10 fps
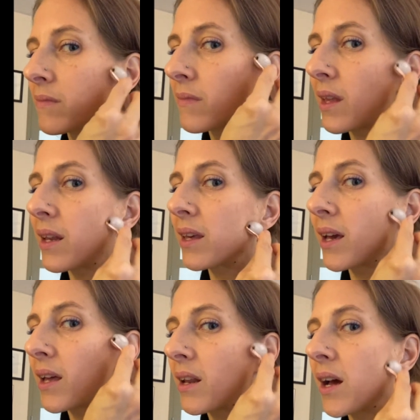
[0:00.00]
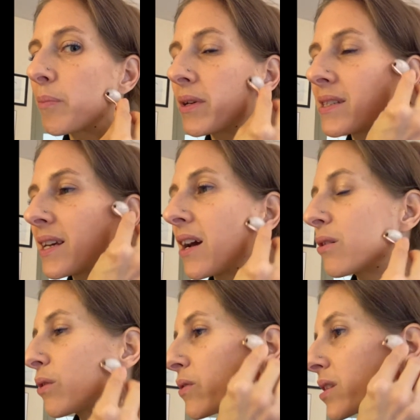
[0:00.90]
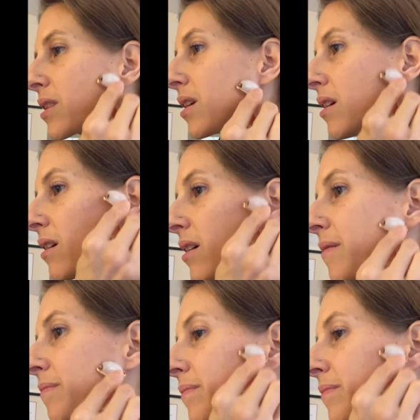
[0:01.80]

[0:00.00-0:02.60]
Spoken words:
And again, up and down close to the ear